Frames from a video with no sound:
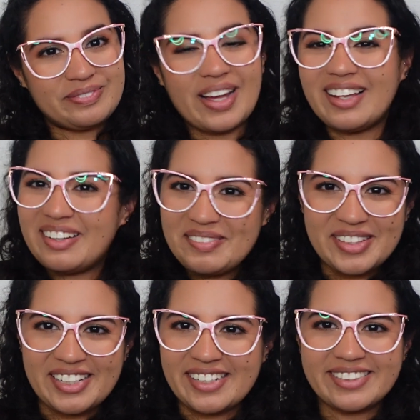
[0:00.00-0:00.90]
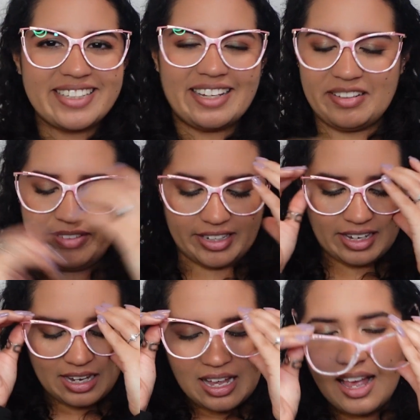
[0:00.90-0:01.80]
I love these. I love it.
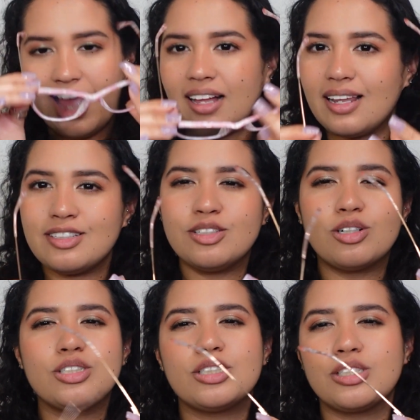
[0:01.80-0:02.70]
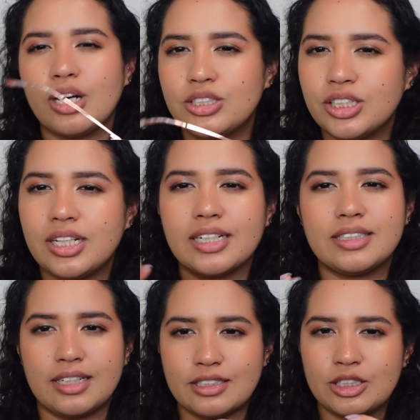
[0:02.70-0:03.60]
And glasses are such an
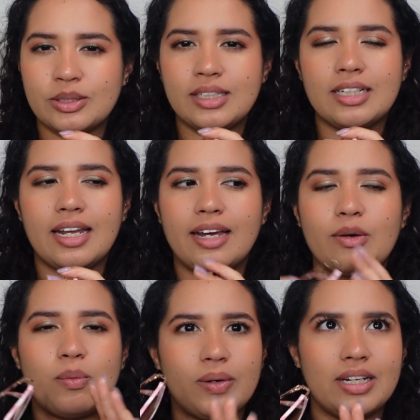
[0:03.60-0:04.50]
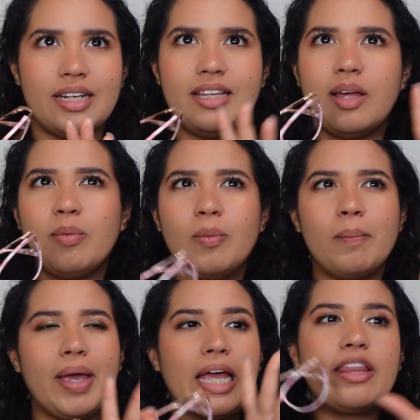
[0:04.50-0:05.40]
accessory. Like, really, they will
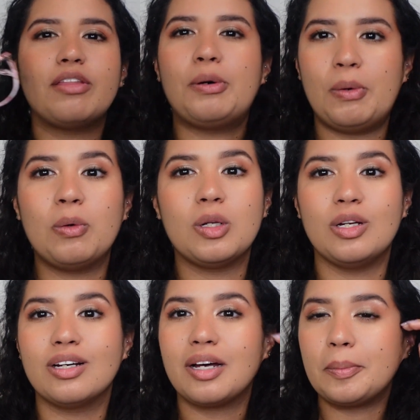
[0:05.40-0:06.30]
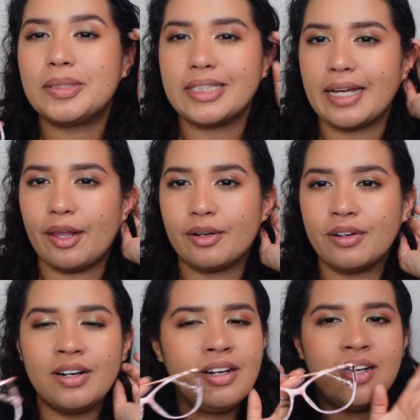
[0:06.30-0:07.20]
make the whole look come
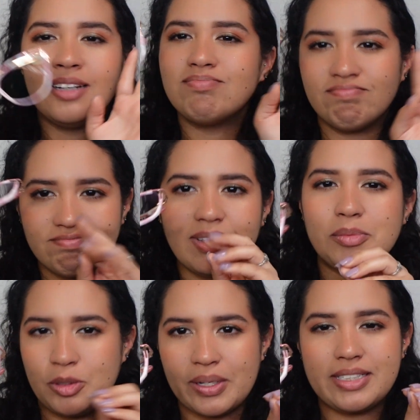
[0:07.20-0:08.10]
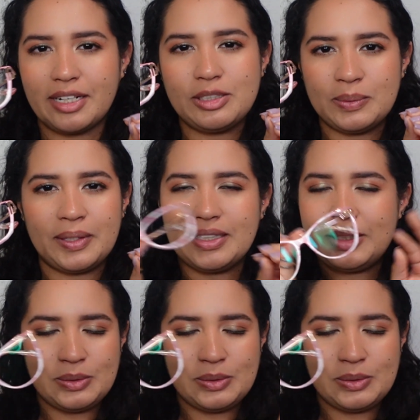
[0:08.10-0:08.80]
together. I'm so excited to wear these.